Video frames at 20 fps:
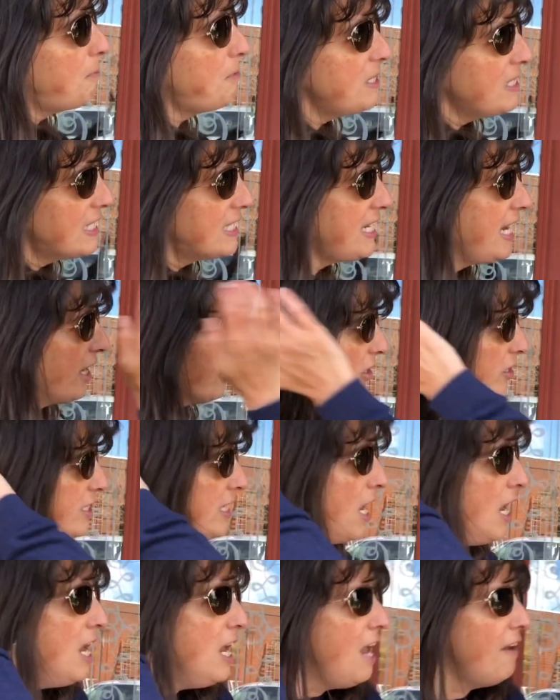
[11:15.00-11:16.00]
the stairs,
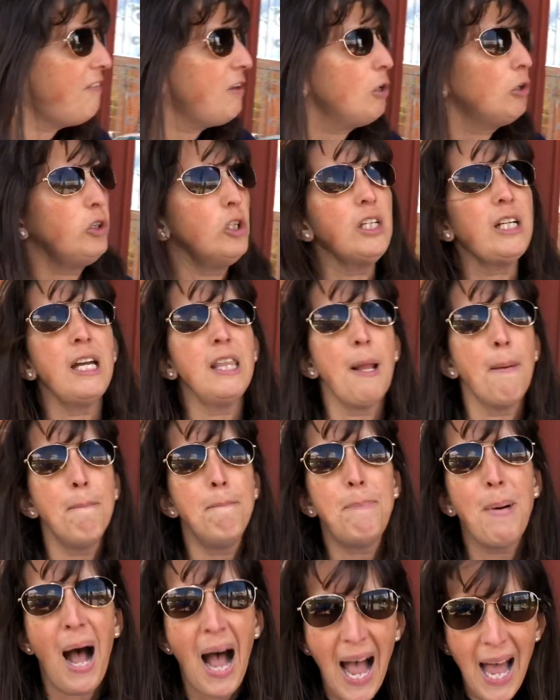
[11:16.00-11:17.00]
if you look in the
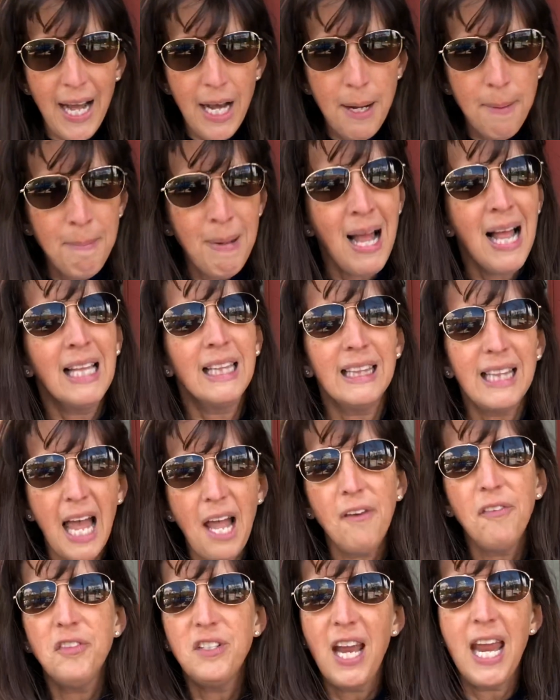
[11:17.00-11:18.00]
bottom
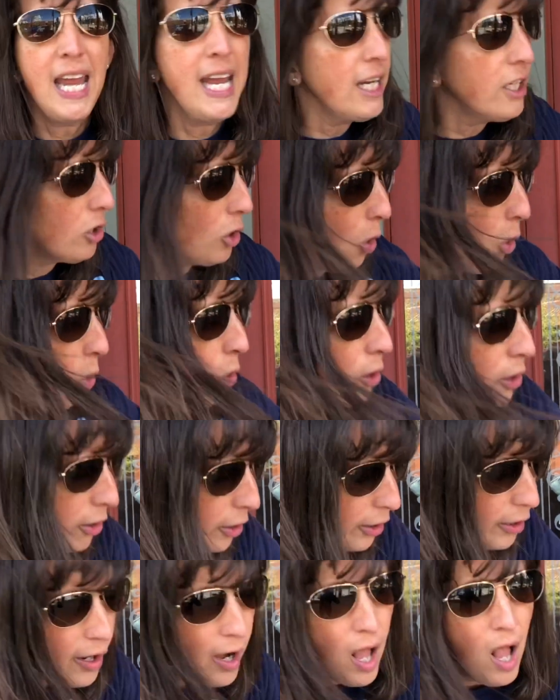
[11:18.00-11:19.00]
left-hand
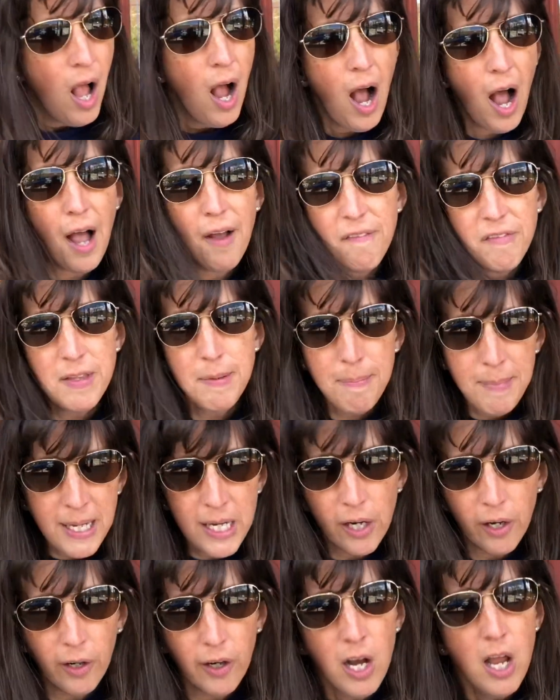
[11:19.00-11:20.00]
corner of the
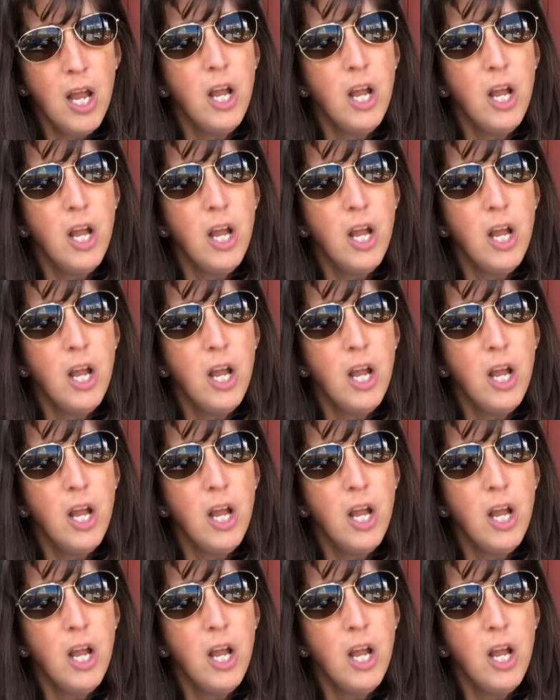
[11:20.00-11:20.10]
mirror,